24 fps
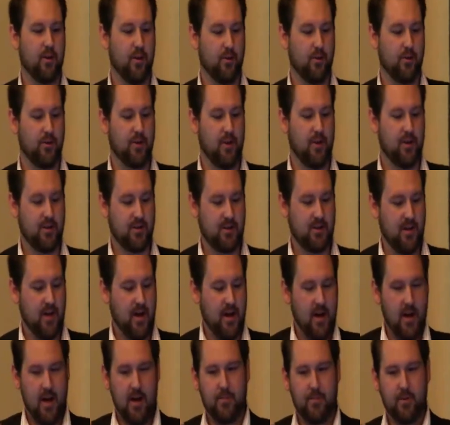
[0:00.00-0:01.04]
Google Docs,
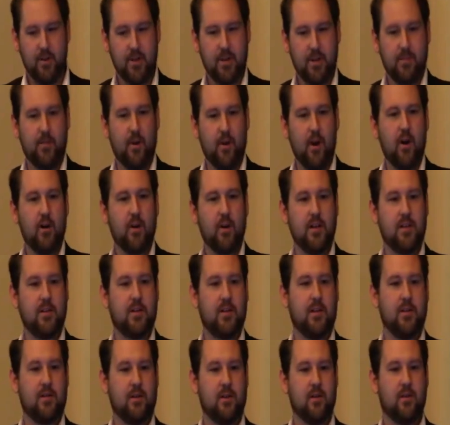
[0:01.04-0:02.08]
a project blog
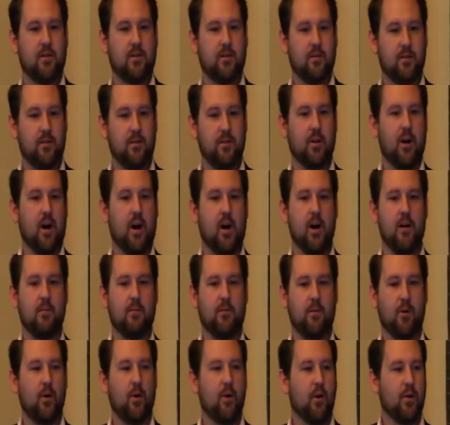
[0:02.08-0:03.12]
is your
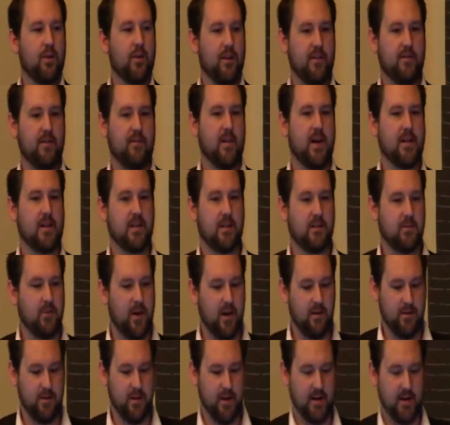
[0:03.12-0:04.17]
home for all the information. That's
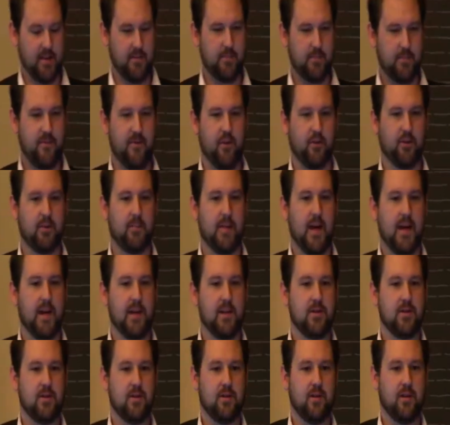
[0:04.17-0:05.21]
where everything gets filtered
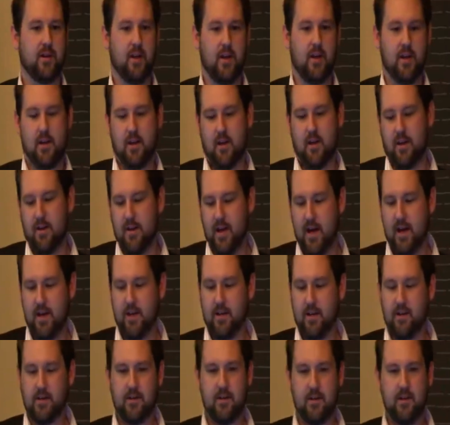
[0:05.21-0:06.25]
back into. There
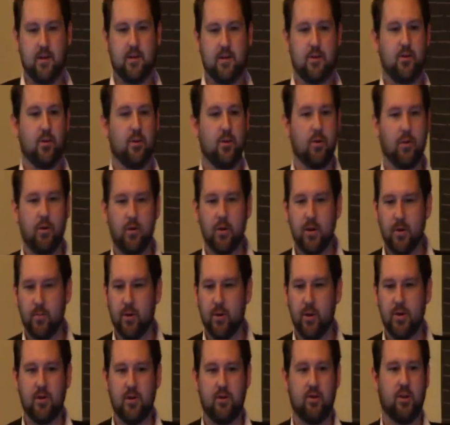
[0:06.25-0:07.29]
you store all
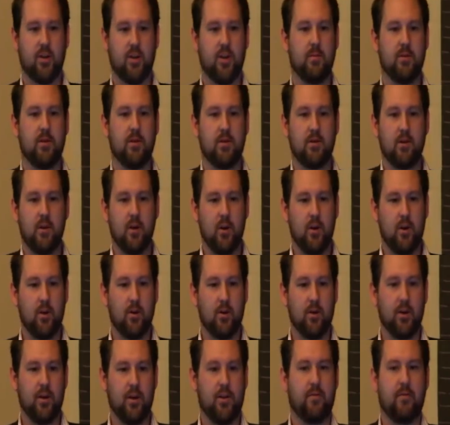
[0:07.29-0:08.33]
your project documents,
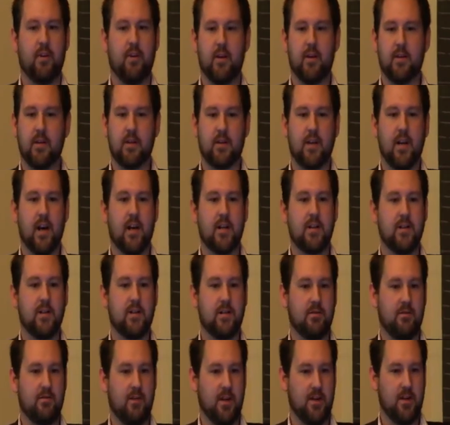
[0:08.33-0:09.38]
all your threaded
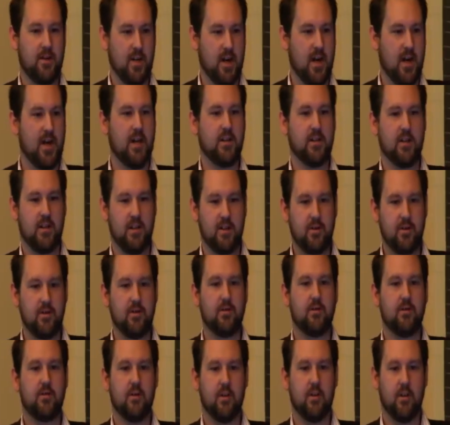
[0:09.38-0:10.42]
discussions around change,
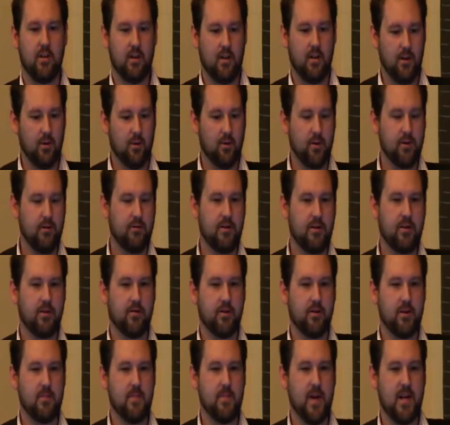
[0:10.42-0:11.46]
issues, all your
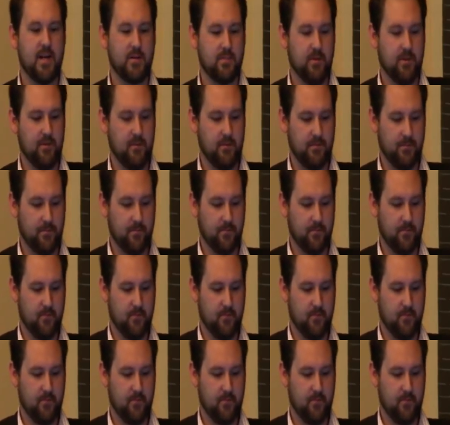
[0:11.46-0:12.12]
management,